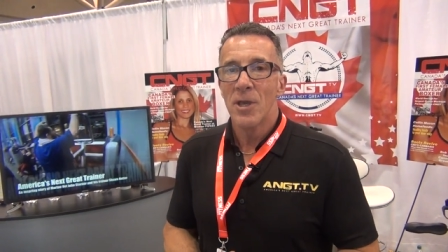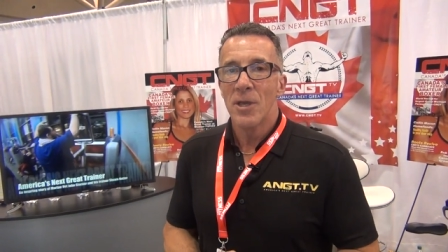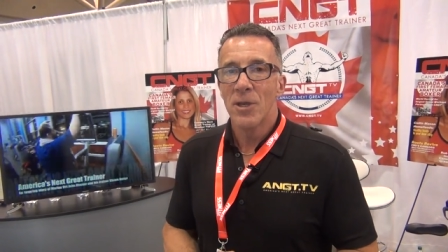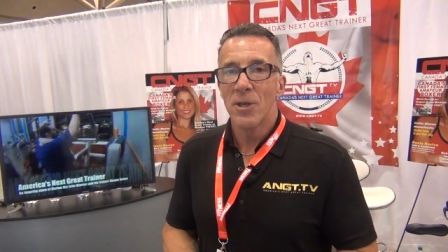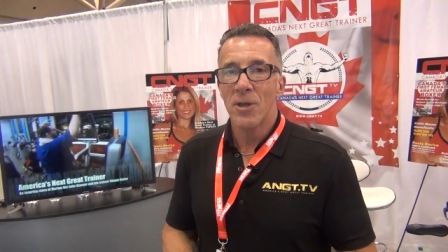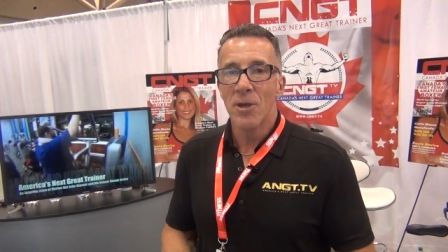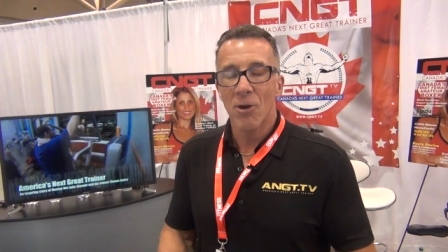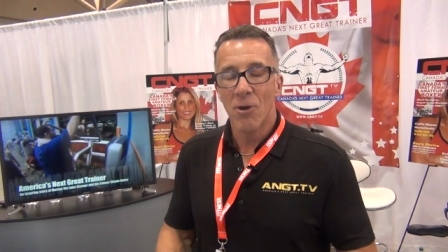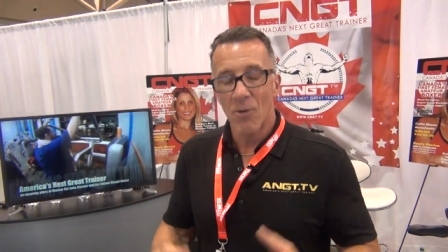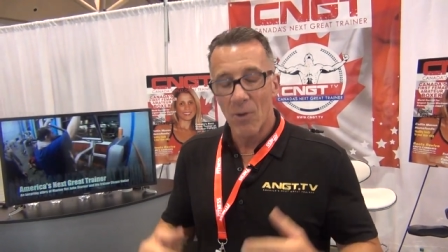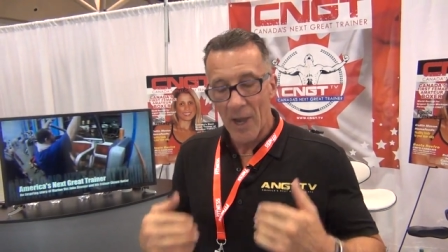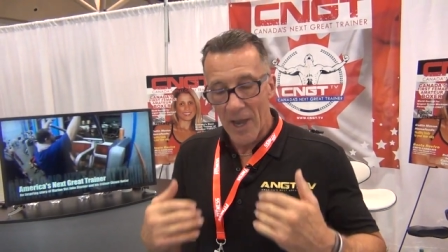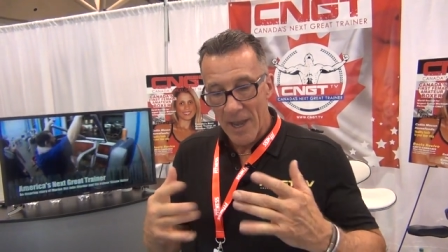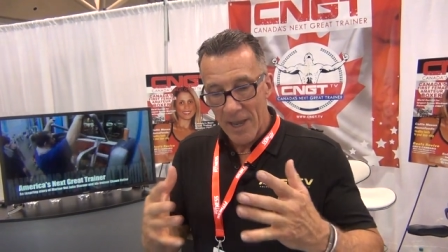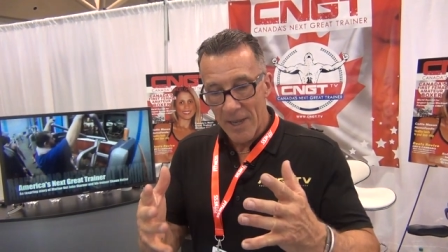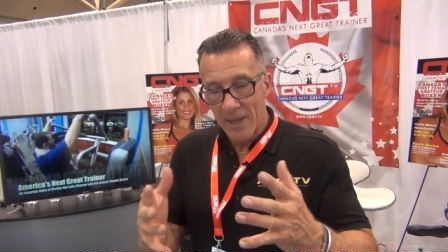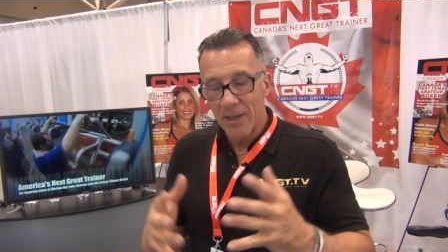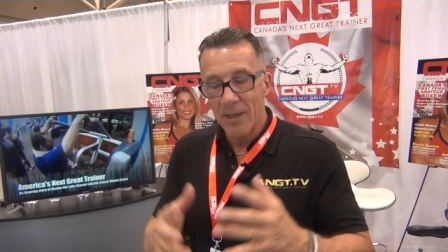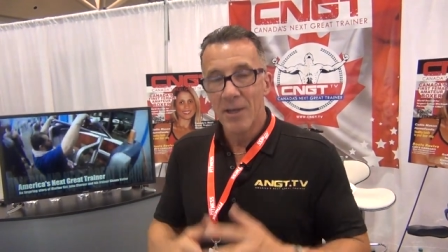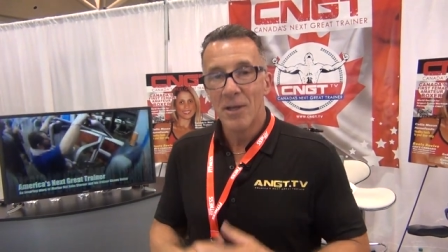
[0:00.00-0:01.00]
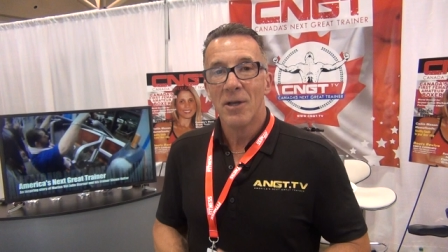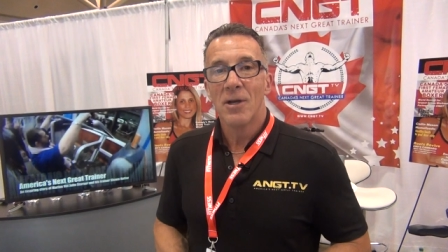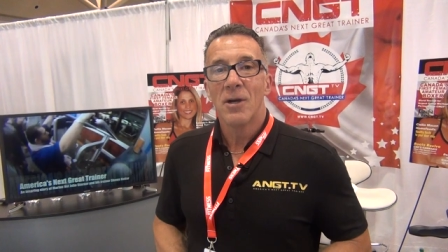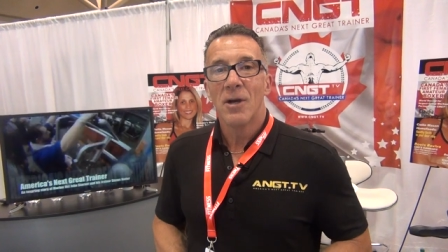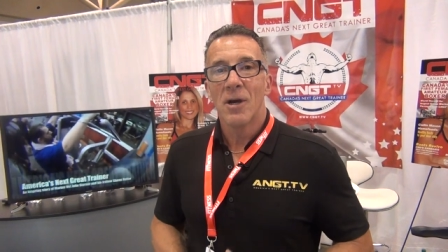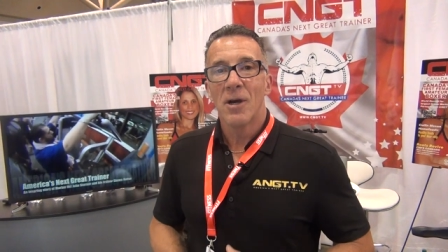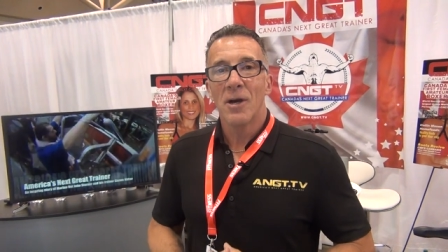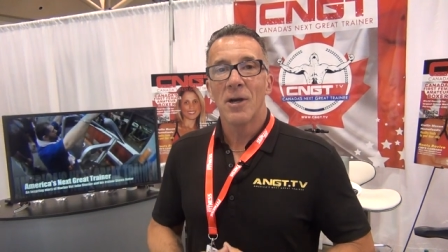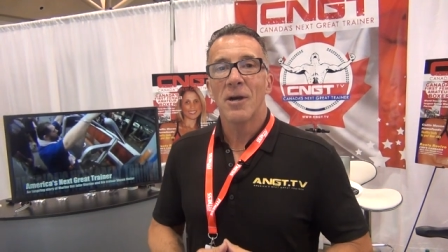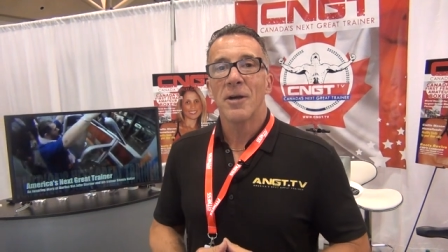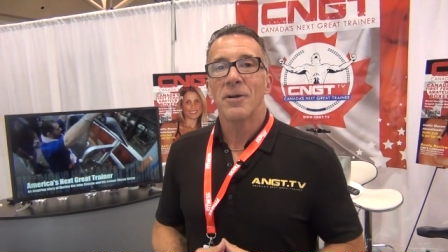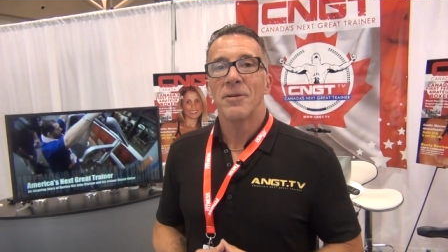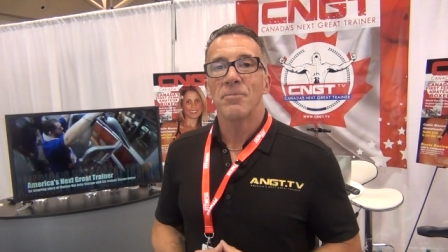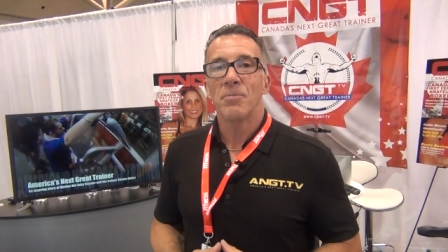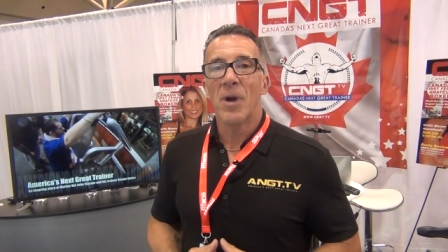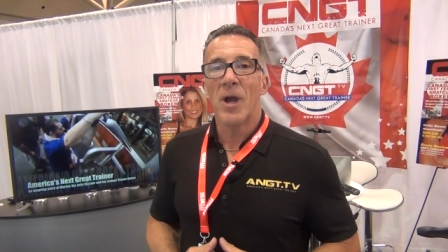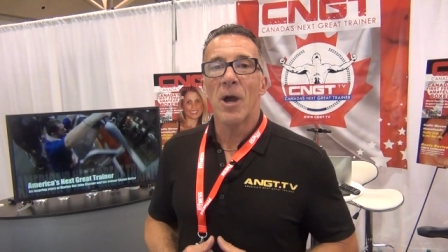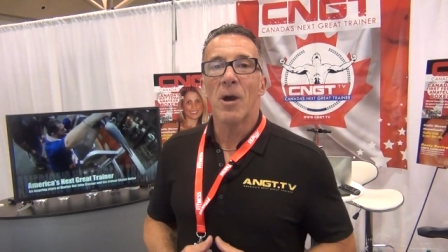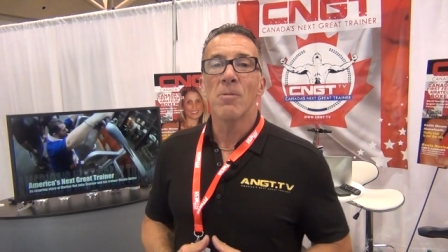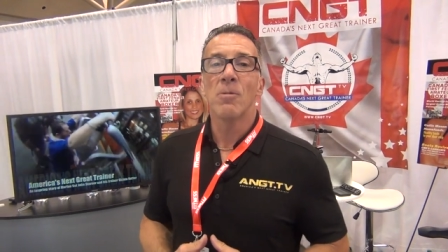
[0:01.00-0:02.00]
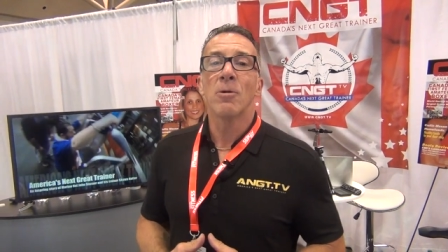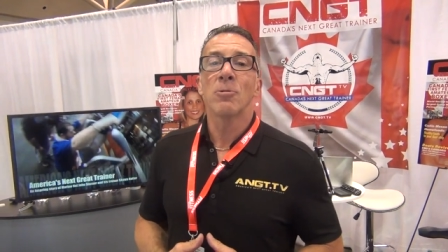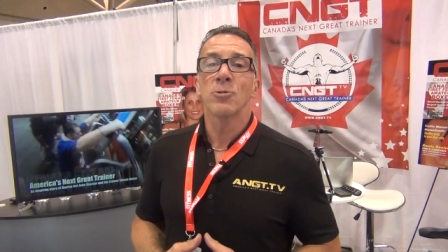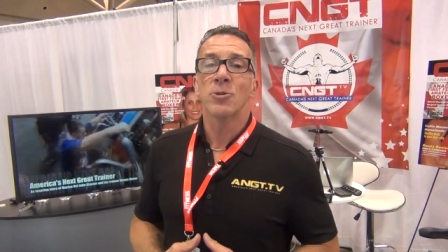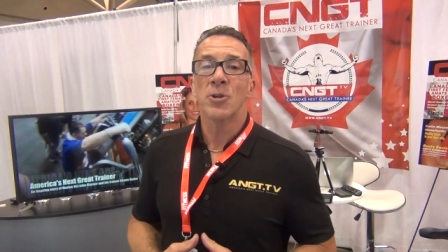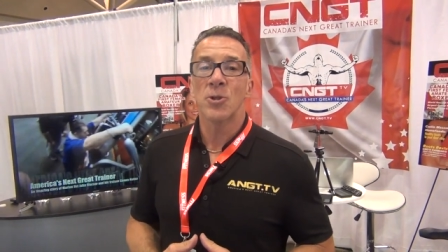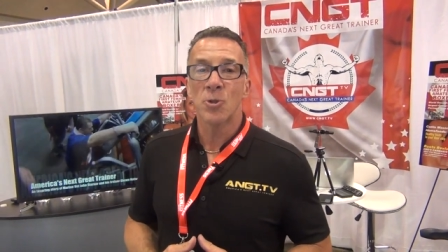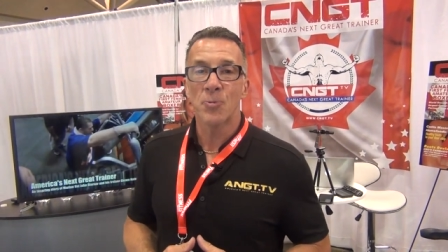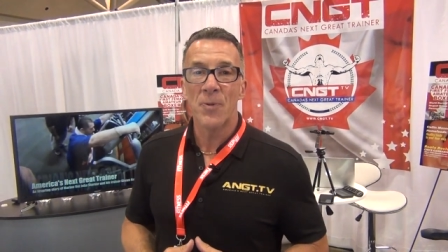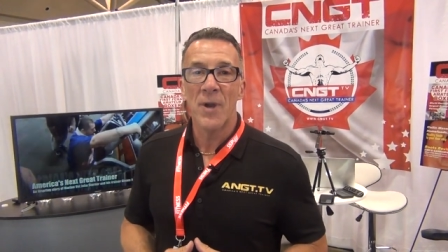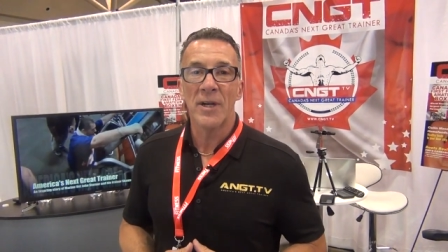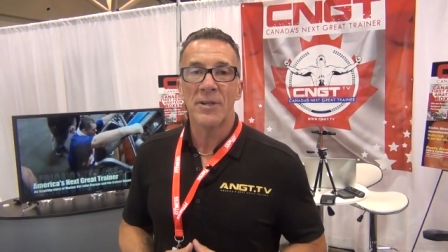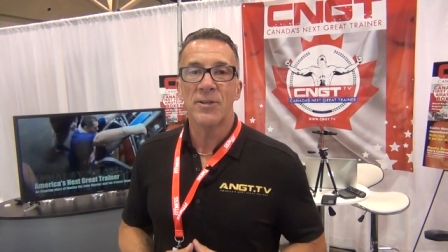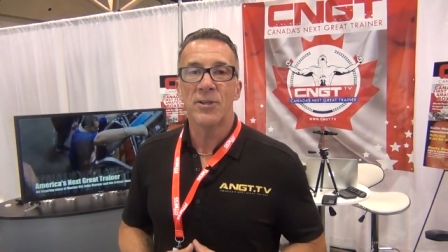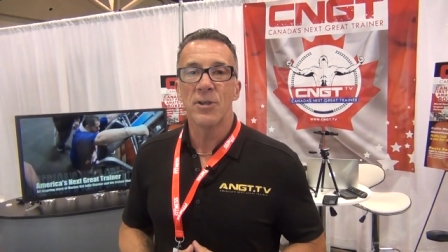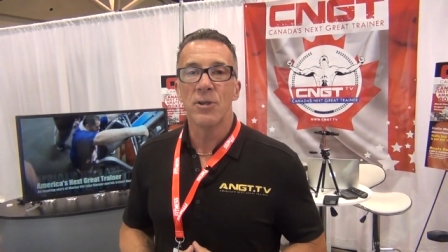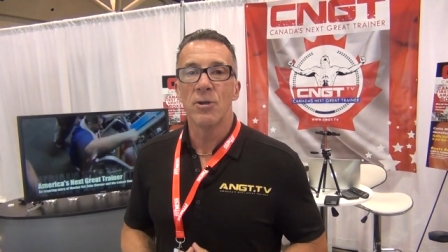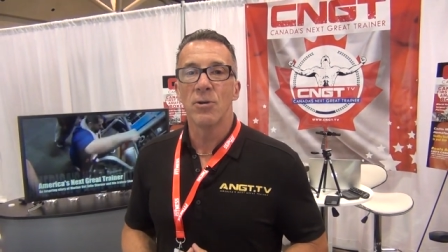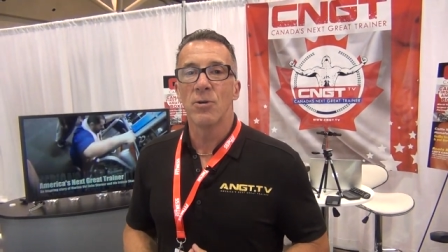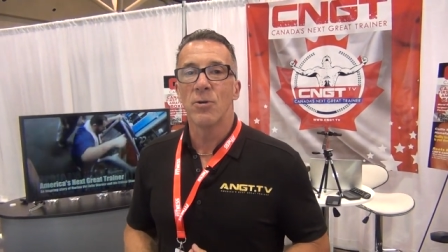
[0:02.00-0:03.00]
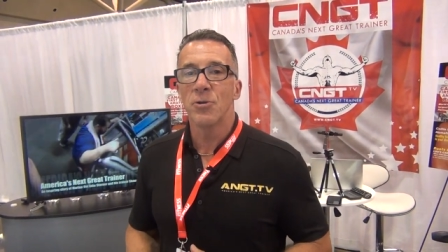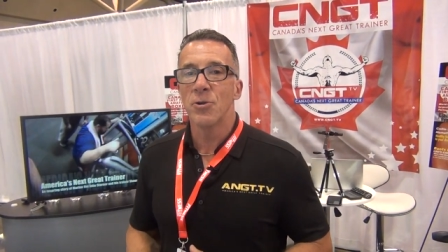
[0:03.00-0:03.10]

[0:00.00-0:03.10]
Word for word: you know, my utmost respect to you.